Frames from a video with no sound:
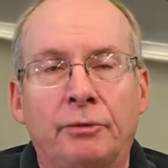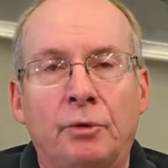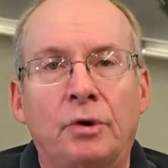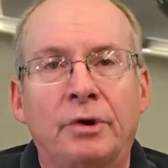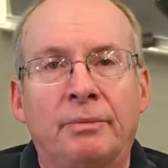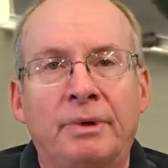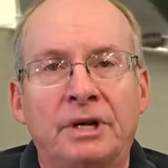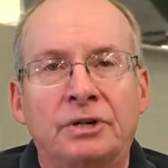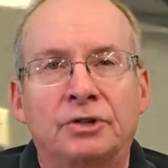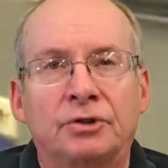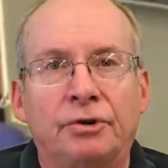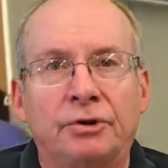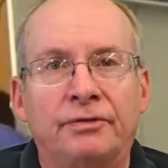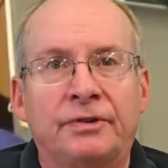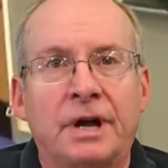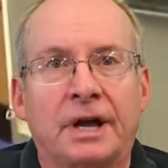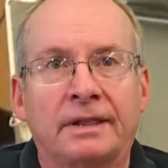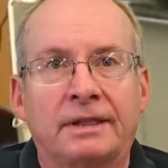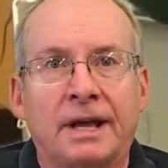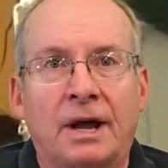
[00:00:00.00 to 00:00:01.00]
want to make sure you've
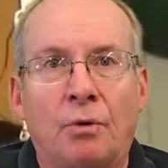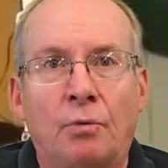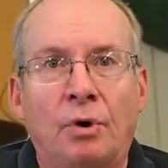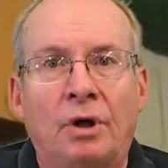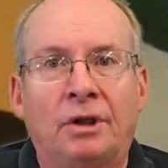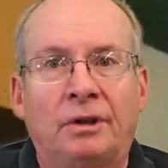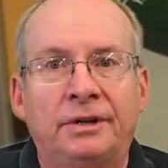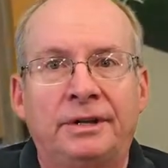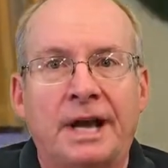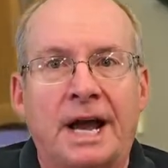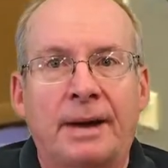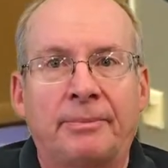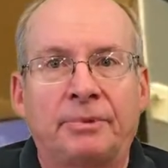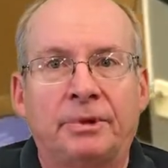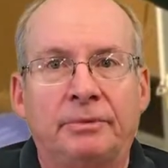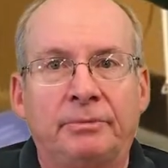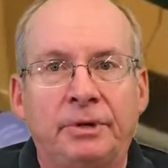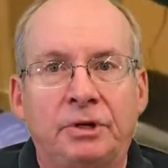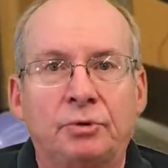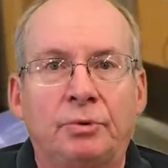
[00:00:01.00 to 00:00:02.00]
got that well
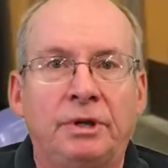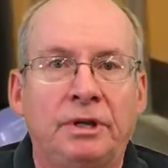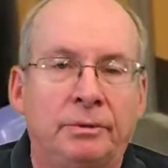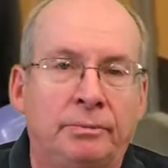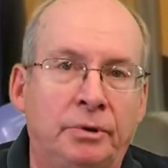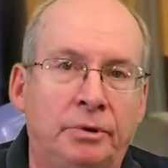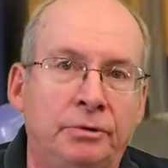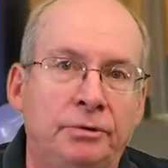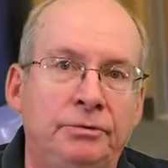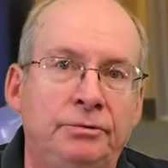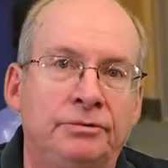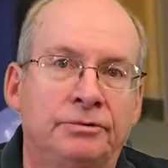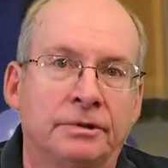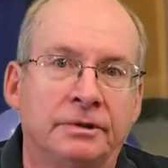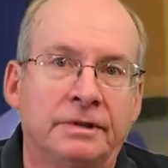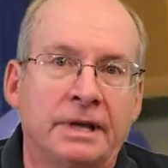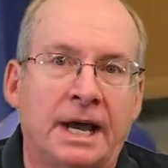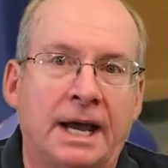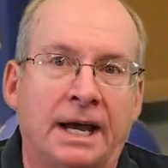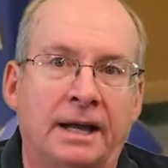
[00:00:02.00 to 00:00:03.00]
adapted between the balloons
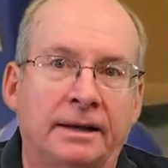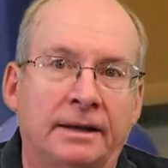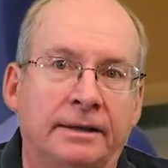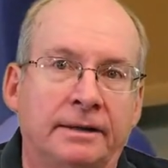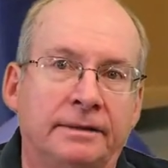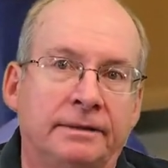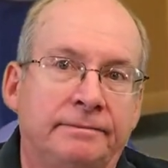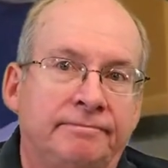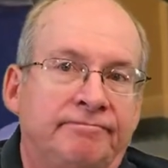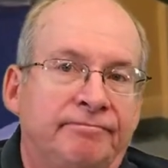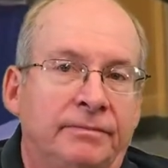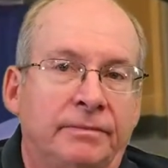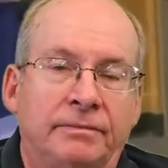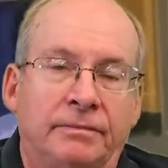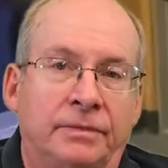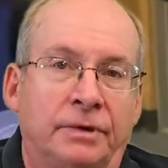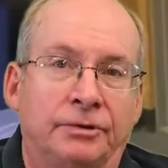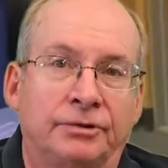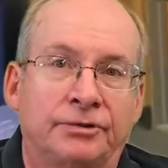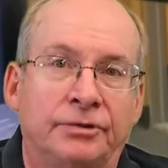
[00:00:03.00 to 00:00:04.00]
and that, and
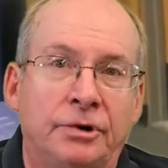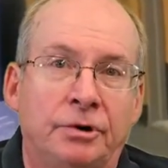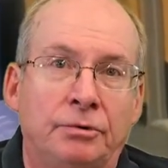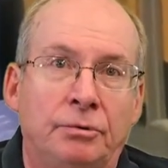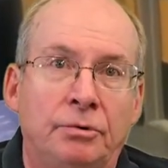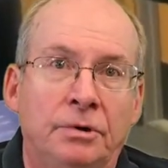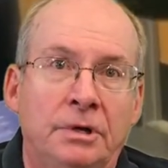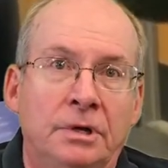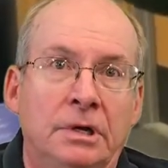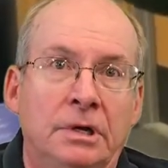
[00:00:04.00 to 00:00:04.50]
there's no